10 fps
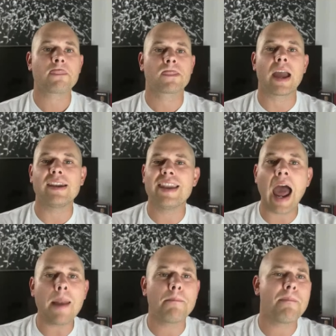that
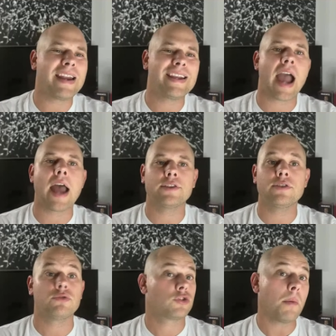not many guys
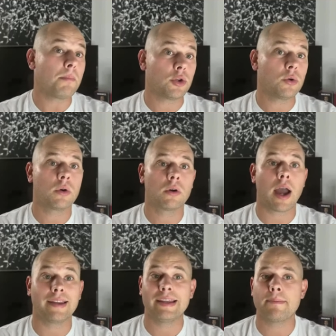do. Some do.
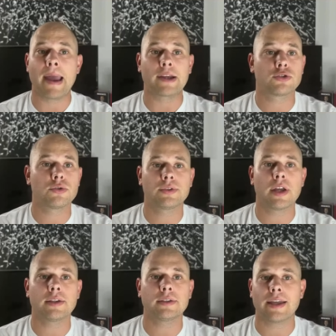I think Max Strus
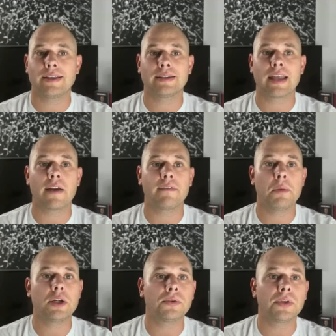does. I think Donovan
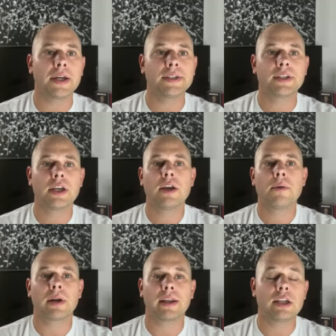Mitchell does,
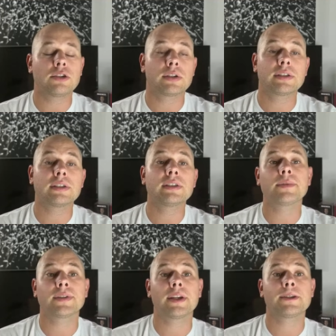but I think Tristan
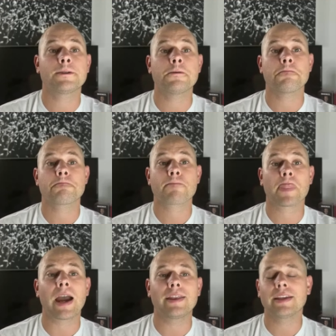Thompson does too.
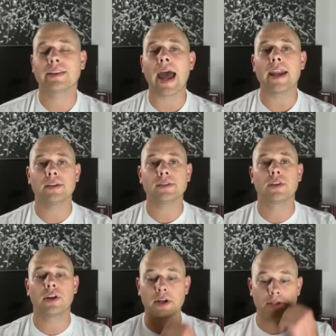I think that is
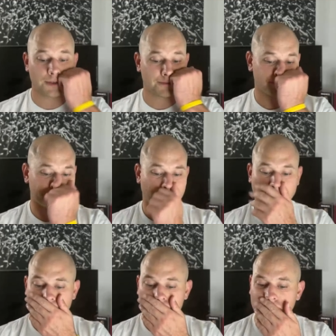there is
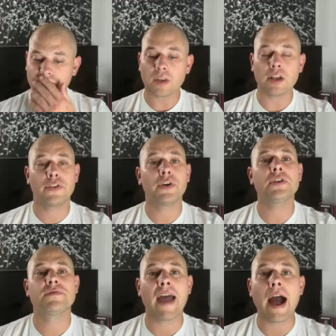there
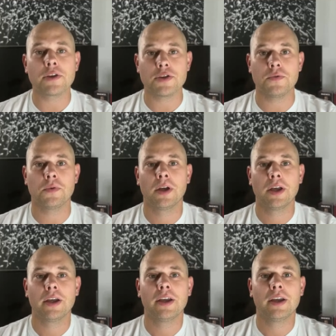is value
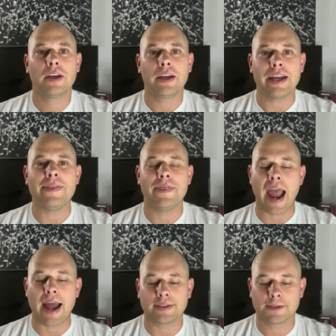in
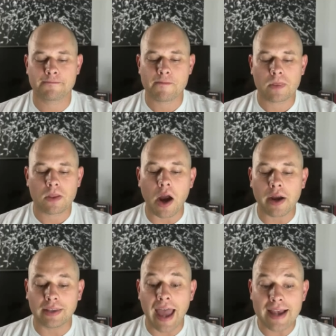that. All
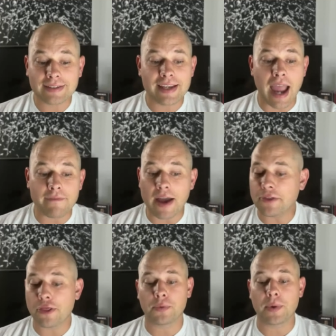right, lastly, I've got
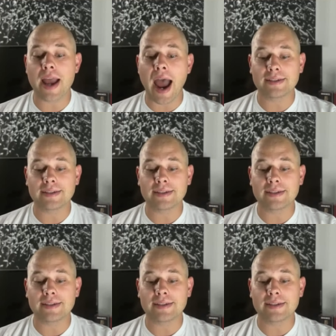the three guys